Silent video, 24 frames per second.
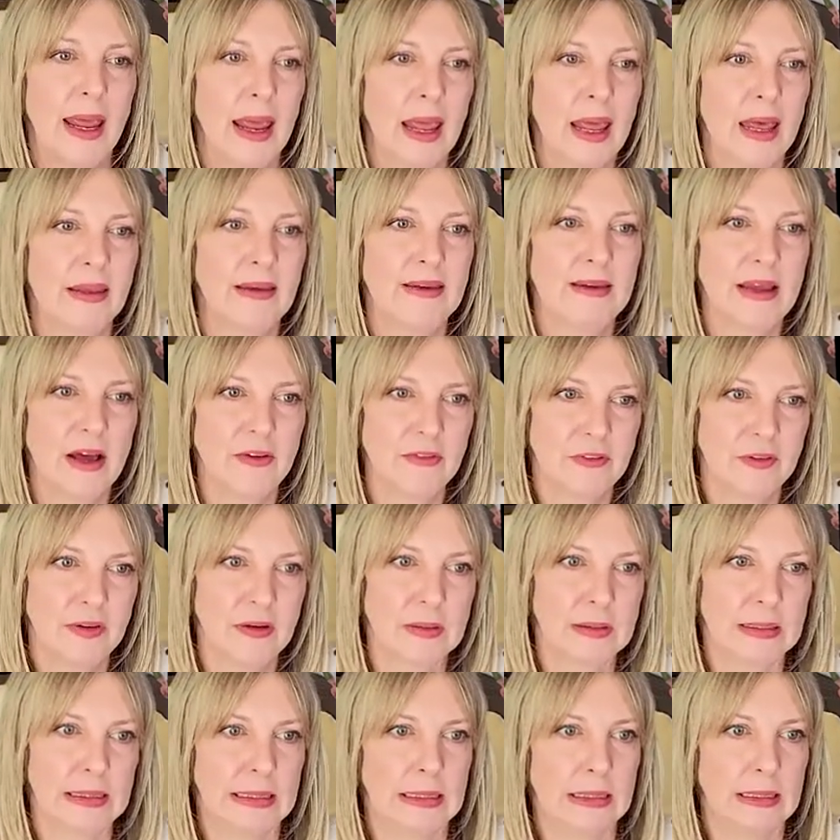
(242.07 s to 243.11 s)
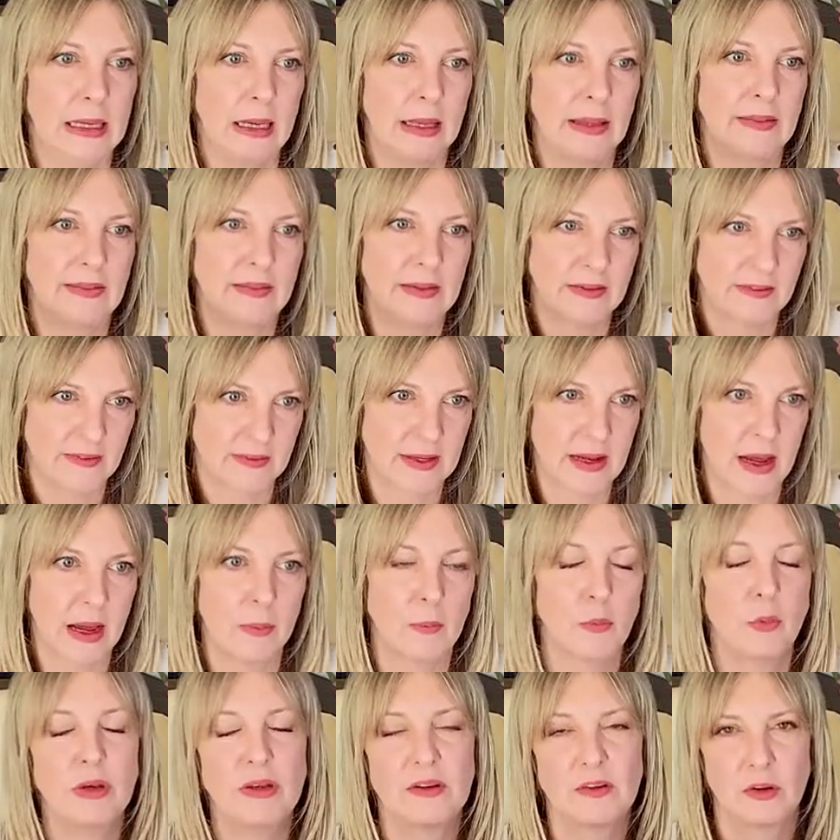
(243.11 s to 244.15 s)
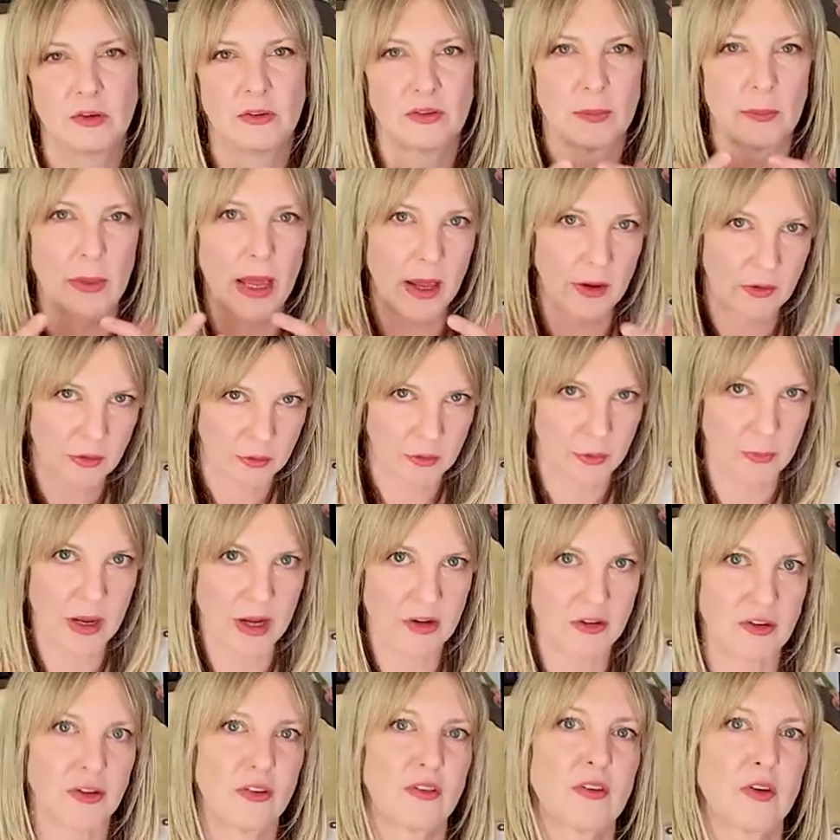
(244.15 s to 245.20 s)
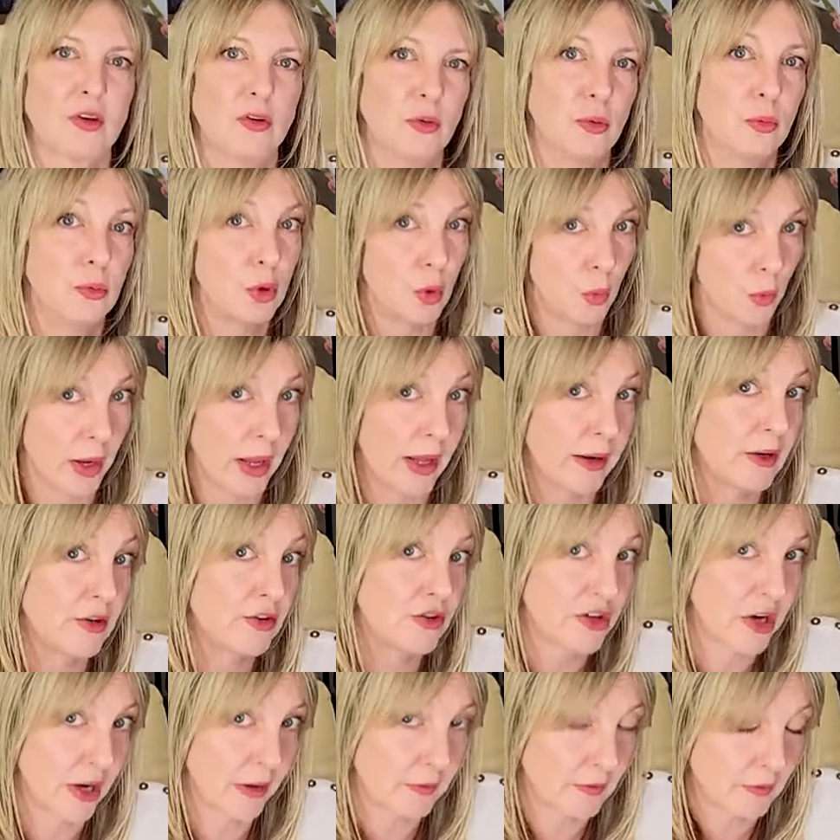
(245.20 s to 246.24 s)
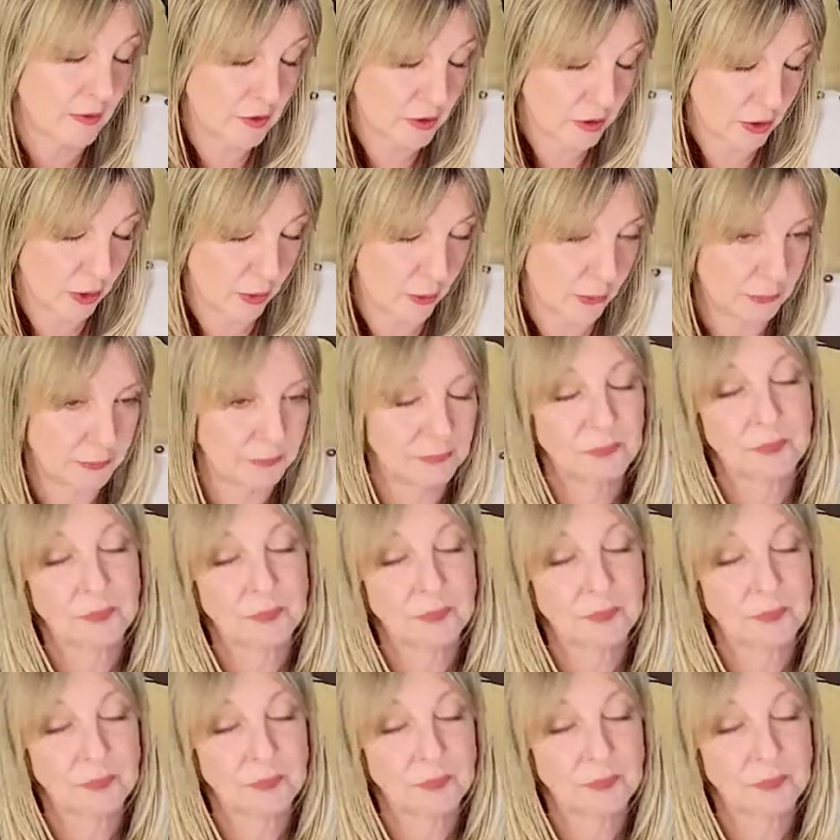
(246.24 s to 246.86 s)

And definitely at this time, we took some extra measures to go ahead and check the toe.